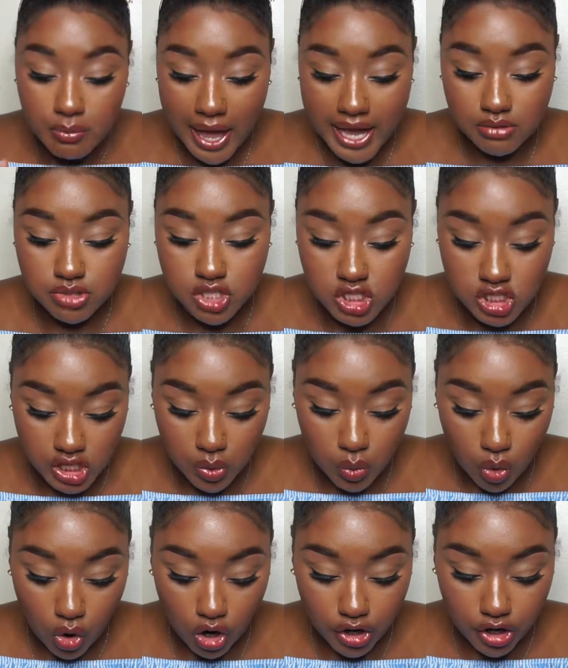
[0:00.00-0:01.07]
Madame CJ
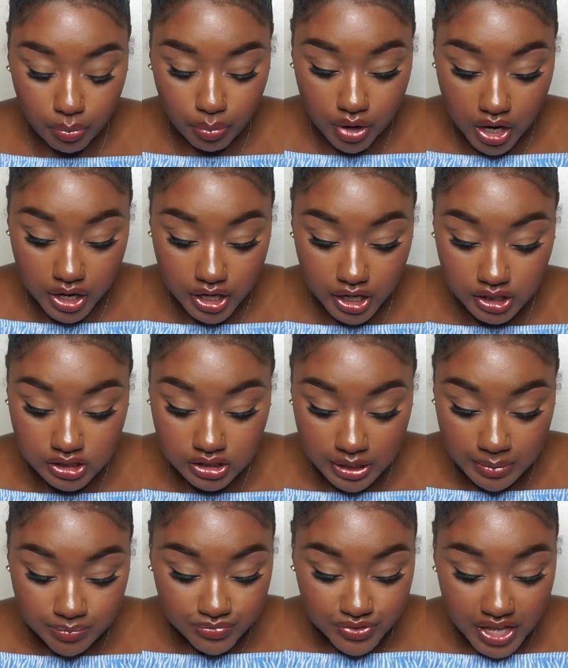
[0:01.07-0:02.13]
Walker product.
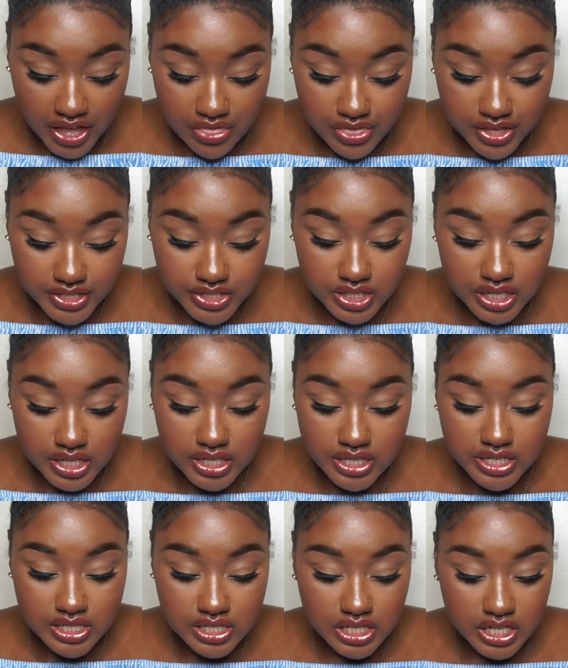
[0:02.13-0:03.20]
And this
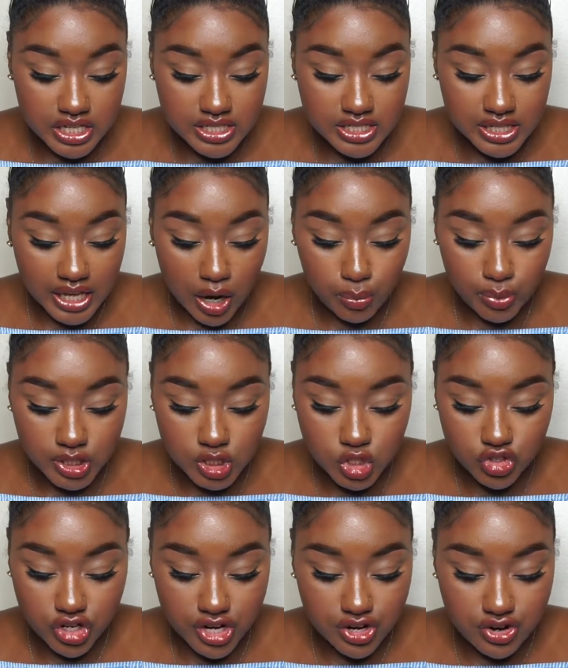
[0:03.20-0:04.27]
is the Scalp and
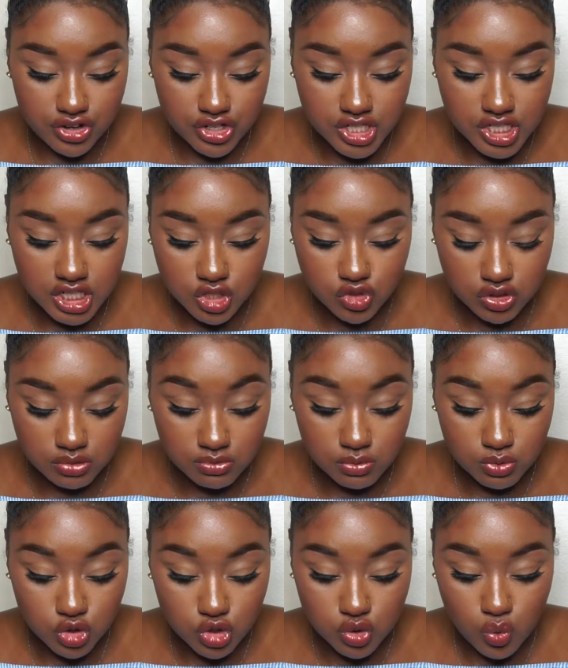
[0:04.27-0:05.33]
Strand Nourishing Dream
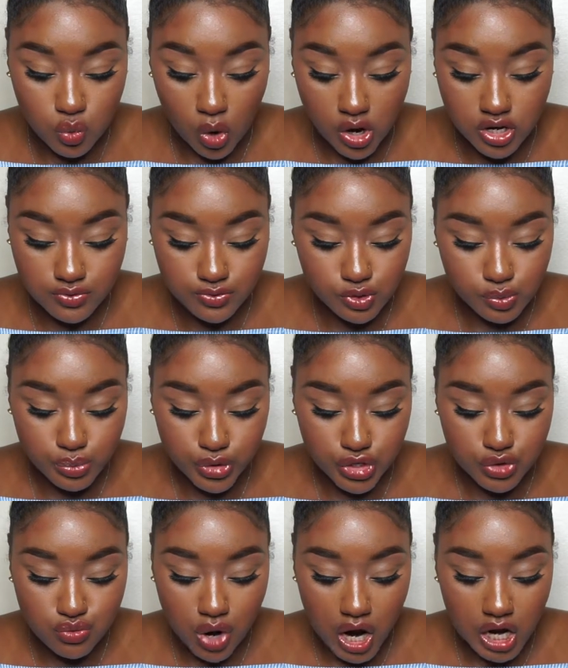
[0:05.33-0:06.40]
Come True Wonderful
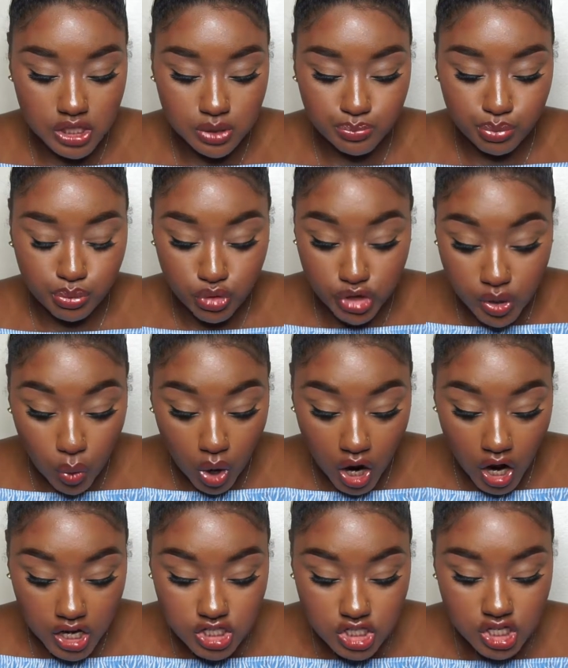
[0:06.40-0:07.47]
Pre-Rod
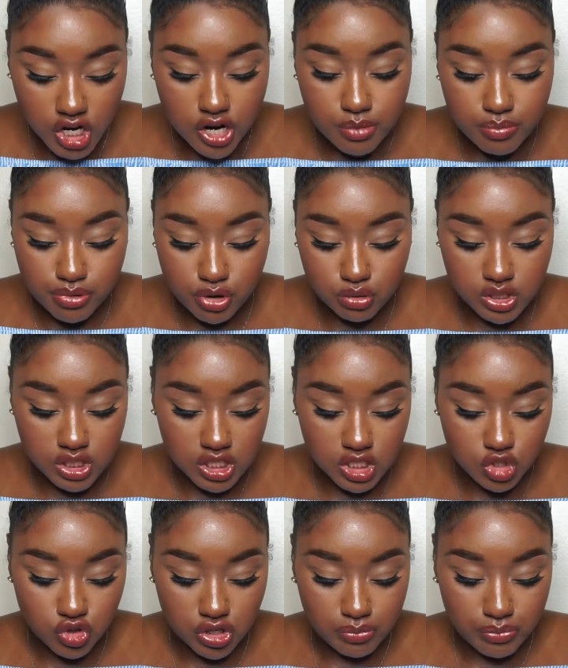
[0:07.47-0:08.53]
Pre-Wash Protein
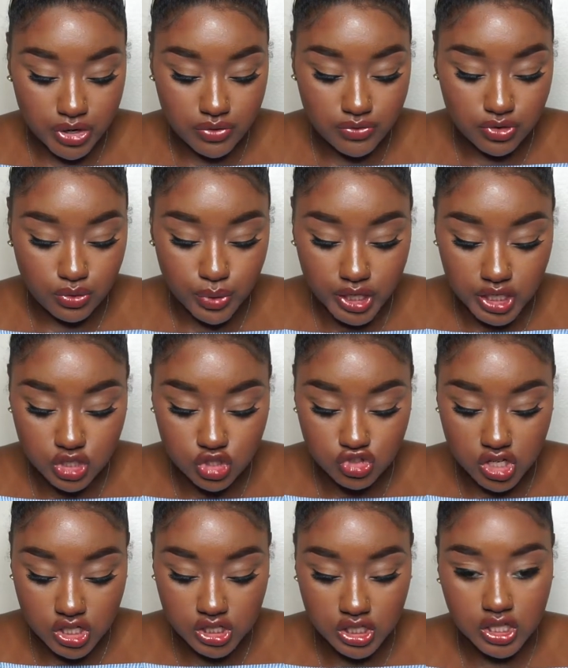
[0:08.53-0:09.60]
Treatment for
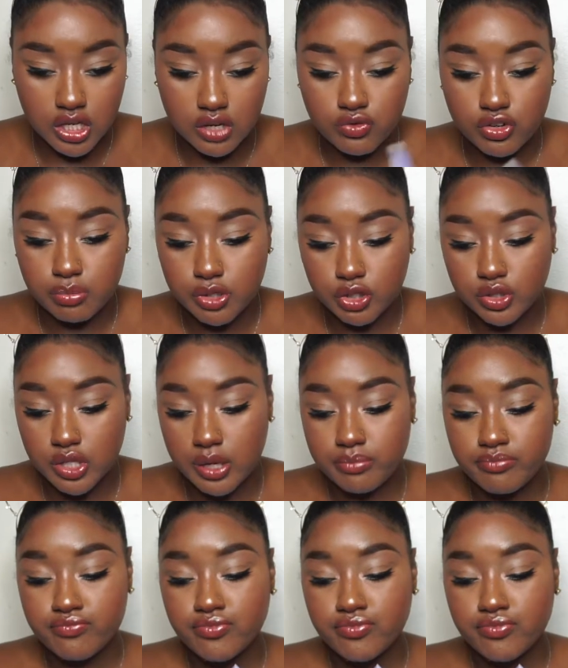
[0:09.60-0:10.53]
Reconstructing and Rebuilding.